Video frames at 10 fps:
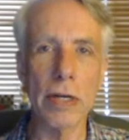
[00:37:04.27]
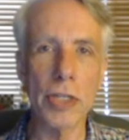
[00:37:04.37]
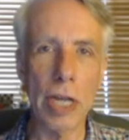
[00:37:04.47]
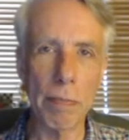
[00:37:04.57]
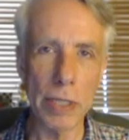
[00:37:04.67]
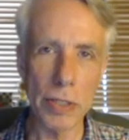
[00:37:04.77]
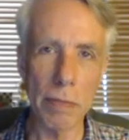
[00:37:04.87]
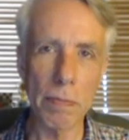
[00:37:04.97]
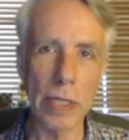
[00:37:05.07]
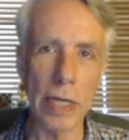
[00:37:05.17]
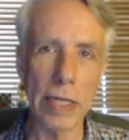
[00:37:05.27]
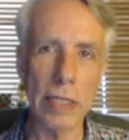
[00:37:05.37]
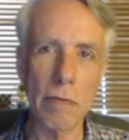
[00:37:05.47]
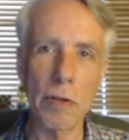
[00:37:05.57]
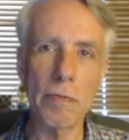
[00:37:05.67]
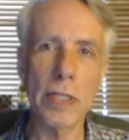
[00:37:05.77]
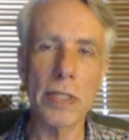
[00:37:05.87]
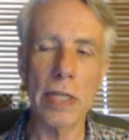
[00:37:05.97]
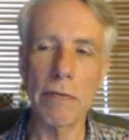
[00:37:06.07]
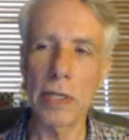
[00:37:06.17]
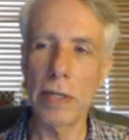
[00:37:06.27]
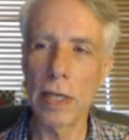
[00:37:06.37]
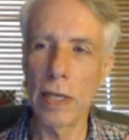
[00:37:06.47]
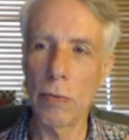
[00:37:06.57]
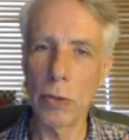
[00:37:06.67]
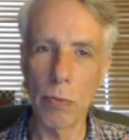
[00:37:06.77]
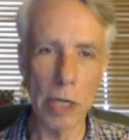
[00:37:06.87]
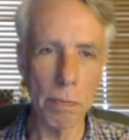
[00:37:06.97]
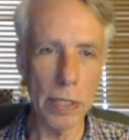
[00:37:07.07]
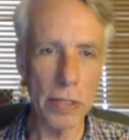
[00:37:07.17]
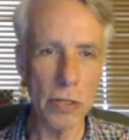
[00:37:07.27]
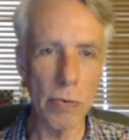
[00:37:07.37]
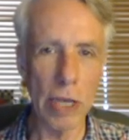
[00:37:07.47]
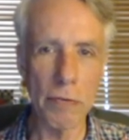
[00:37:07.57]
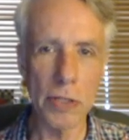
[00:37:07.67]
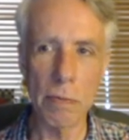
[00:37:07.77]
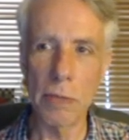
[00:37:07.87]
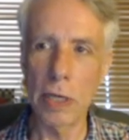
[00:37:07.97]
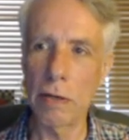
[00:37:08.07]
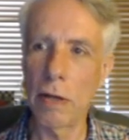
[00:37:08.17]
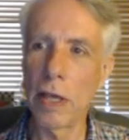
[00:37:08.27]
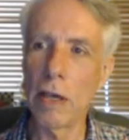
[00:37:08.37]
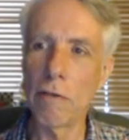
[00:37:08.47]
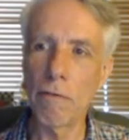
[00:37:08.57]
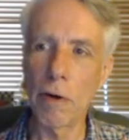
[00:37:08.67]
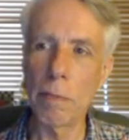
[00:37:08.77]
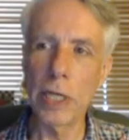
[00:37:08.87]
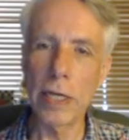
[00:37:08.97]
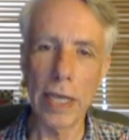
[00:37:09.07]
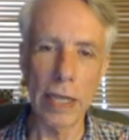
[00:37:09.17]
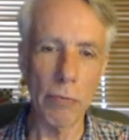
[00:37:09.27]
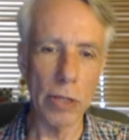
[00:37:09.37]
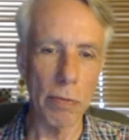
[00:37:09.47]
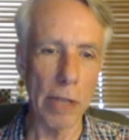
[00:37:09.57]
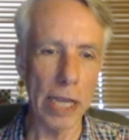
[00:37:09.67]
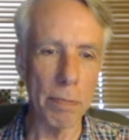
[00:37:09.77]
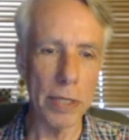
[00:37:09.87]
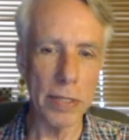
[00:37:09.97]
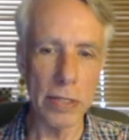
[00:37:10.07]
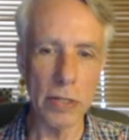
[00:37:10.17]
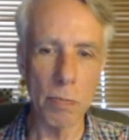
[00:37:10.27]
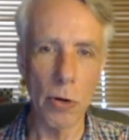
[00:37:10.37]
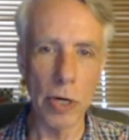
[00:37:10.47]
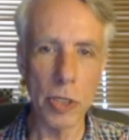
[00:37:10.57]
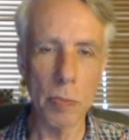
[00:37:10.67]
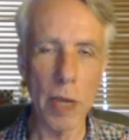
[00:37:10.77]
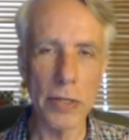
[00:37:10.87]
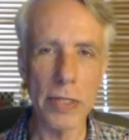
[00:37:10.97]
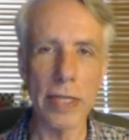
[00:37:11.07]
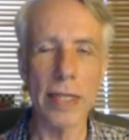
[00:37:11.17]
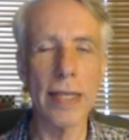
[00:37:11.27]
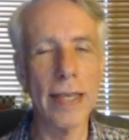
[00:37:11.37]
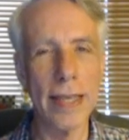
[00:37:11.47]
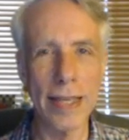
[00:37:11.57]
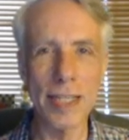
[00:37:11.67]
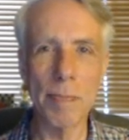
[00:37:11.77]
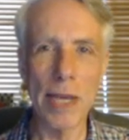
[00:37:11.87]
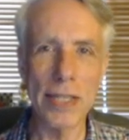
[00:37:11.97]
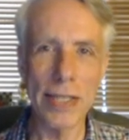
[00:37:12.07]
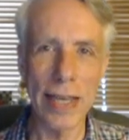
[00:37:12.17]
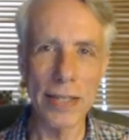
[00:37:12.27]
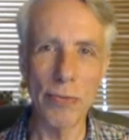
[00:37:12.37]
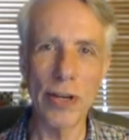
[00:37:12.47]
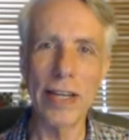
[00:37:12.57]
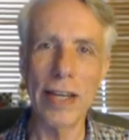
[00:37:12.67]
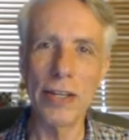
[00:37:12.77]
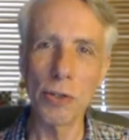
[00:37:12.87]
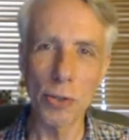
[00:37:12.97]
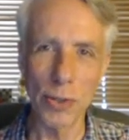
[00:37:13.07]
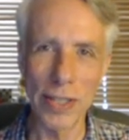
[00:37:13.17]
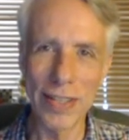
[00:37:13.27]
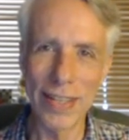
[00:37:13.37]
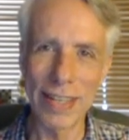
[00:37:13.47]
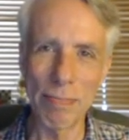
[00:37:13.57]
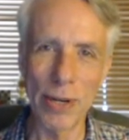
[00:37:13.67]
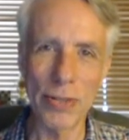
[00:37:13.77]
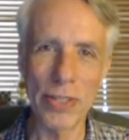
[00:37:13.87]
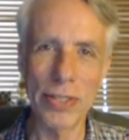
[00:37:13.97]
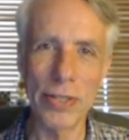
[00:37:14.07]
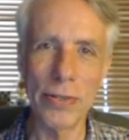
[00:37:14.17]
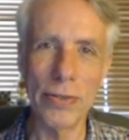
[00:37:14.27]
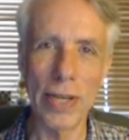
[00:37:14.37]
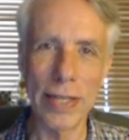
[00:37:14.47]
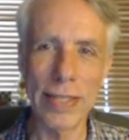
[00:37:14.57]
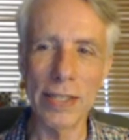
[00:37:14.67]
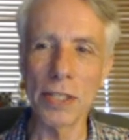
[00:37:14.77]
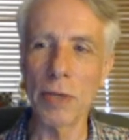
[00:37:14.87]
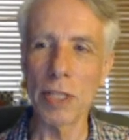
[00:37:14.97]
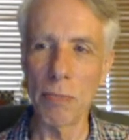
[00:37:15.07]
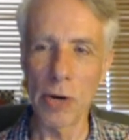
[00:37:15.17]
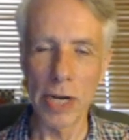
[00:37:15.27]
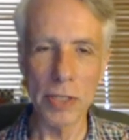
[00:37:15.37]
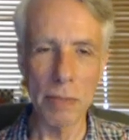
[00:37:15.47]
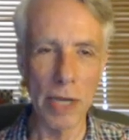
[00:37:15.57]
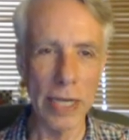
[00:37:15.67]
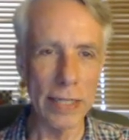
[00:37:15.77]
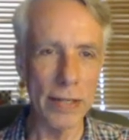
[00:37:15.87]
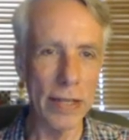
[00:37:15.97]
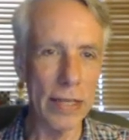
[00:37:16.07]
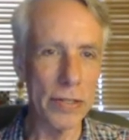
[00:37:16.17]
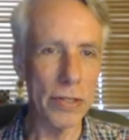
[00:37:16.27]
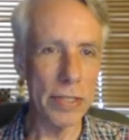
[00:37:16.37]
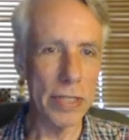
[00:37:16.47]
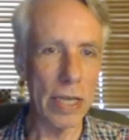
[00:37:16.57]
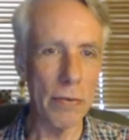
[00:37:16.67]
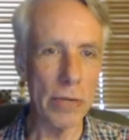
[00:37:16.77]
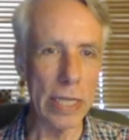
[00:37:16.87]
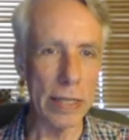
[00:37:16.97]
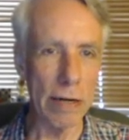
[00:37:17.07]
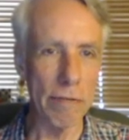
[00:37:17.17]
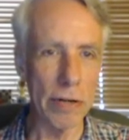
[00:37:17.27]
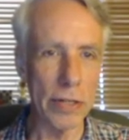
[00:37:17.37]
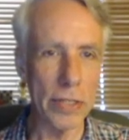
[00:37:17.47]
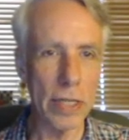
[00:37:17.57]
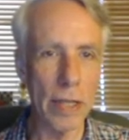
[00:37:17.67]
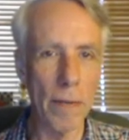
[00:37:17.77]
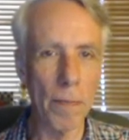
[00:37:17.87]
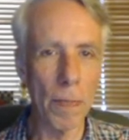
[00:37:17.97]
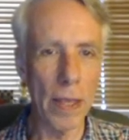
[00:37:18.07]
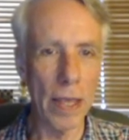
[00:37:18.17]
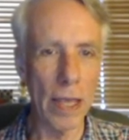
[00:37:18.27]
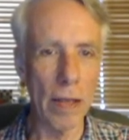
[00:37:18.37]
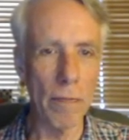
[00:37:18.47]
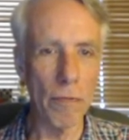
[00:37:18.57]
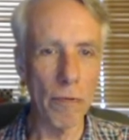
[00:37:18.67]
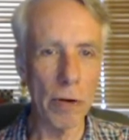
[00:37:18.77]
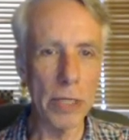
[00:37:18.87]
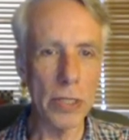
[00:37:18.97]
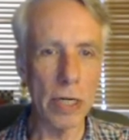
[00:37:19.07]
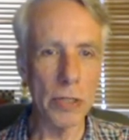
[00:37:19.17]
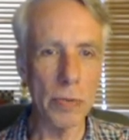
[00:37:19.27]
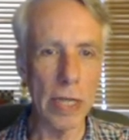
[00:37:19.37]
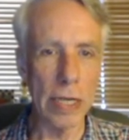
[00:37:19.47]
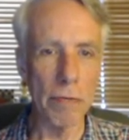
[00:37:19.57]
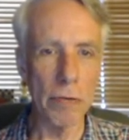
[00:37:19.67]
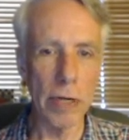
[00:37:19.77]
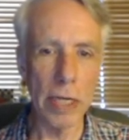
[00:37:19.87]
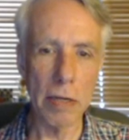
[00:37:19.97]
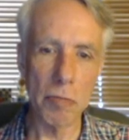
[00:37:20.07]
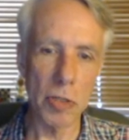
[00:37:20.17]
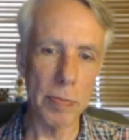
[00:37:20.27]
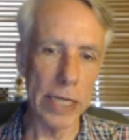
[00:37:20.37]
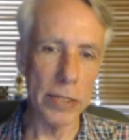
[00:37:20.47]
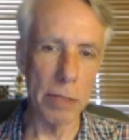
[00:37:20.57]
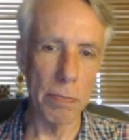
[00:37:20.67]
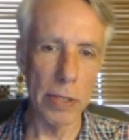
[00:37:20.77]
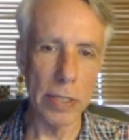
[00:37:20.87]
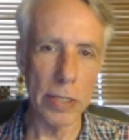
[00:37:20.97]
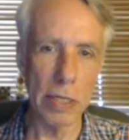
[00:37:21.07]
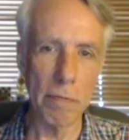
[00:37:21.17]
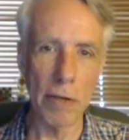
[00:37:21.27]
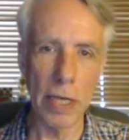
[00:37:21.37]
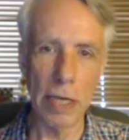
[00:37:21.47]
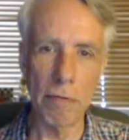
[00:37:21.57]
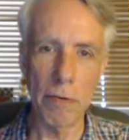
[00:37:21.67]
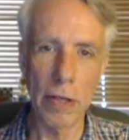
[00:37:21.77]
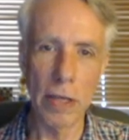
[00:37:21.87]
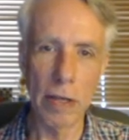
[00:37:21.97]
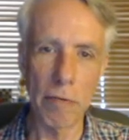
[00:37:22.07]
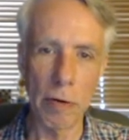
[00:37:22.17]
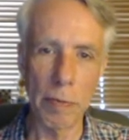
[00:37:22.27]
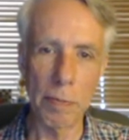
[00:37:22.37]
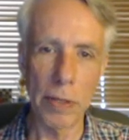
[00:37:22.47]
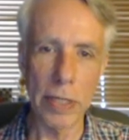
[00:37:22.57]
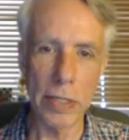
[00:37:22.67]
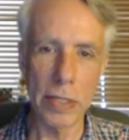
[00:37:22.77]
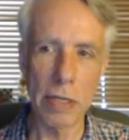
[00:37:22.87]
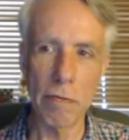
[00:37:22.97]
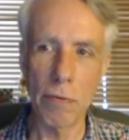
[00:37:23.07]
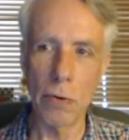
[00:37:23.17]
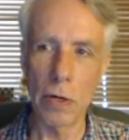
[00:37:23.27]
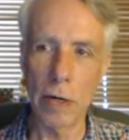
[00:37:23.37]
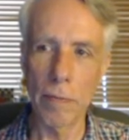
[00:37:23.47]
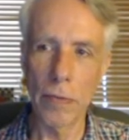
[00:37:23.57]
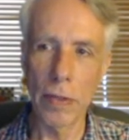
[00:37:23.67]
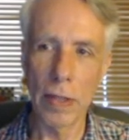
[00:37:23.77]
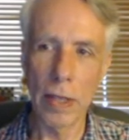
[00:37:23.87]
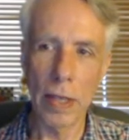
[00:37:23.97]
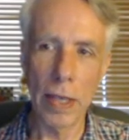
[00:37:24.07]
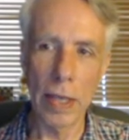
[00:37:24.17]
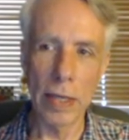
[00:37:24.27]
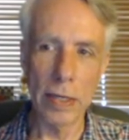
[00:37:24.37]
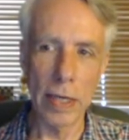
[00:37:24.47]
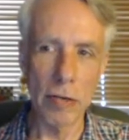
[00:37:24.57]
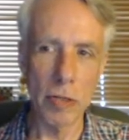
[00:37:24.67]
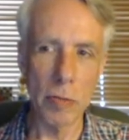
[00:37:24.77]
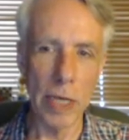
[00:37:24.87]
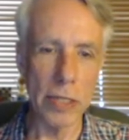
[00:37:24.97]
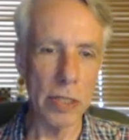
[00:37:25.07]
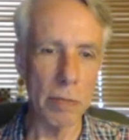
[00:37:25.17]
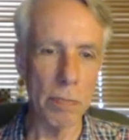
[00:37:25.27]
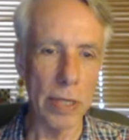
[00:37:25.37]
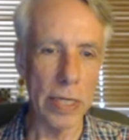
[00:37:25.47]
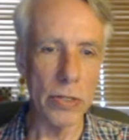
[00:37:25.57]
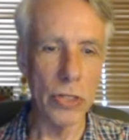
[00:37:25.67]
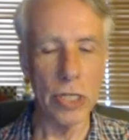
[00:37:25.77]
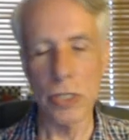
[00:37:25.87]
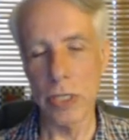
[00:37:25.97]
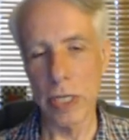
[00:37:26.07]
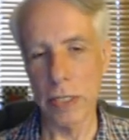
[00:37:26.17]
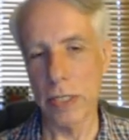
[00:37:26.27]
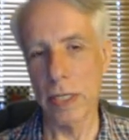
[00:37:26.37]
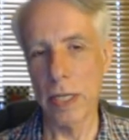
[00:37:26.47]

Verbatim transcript: Championship in 1957. With the white pieces, we have Semyon Furman and with the black pieces Boris Spassky. And Spassky has a very unusual approach to uh, dealing with the Maroczy bind. So let's see how we get there first. Um, Furman starts with knight f3, Spassky plays c5, Furman plays c4, and uh, Spassky plays g6.